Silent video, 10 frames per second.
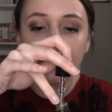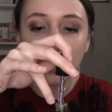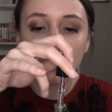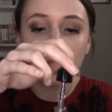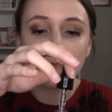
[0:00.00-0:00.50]

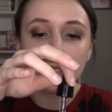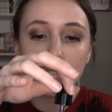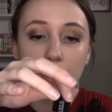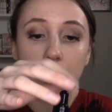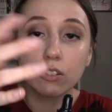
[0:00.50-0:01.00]
I'm just going to
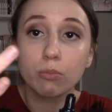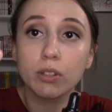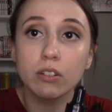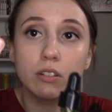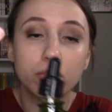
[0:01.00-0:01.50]
take a little
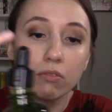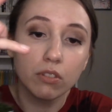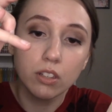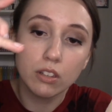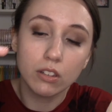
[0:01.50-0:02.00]
bit
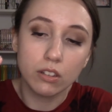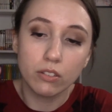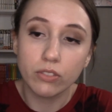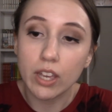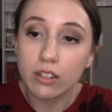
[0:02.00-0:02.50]

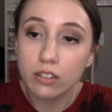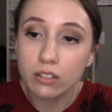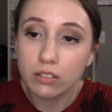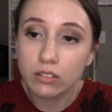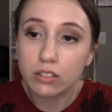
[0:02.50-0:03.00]
that
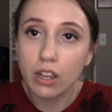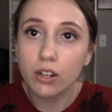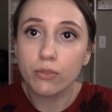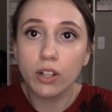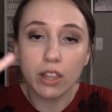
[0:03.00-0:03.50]
is kind
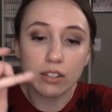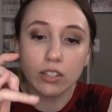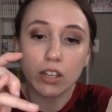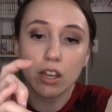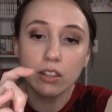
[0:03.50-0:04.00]
of
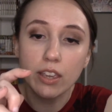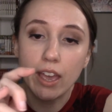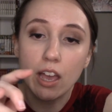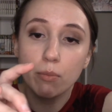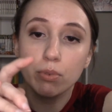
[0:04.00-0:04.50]
collecting on the
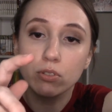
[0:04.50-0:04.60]
cap